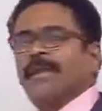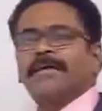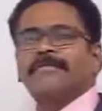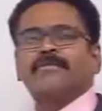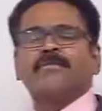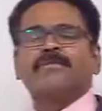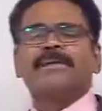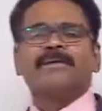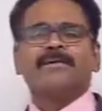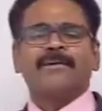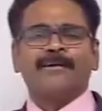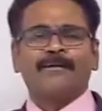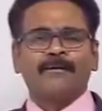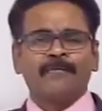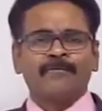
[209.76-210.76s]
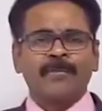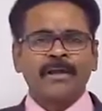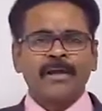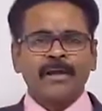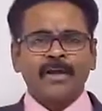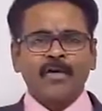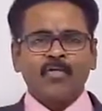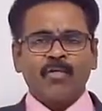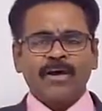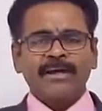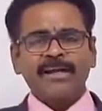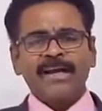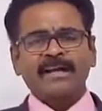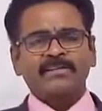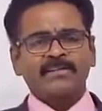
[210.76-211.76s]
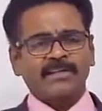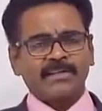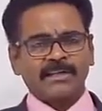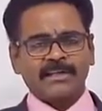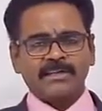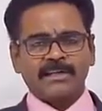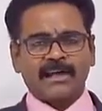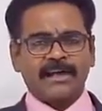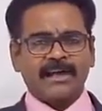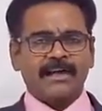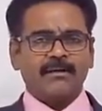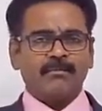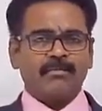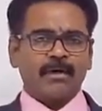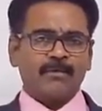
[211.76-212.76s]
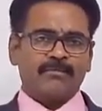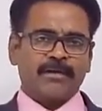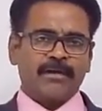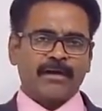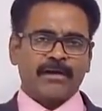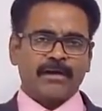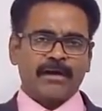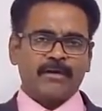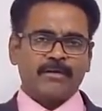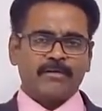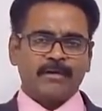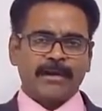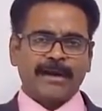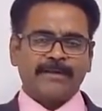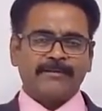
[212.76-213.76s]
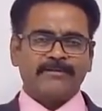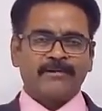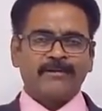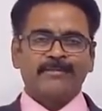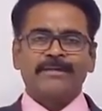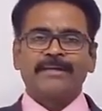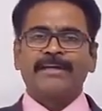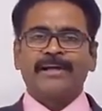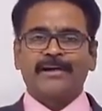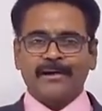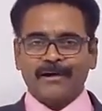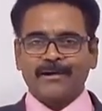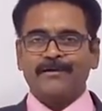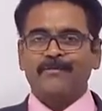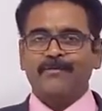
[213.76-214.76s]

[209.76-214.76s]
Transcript: length of the column, y-axis is aligned perpendicular to length of the column,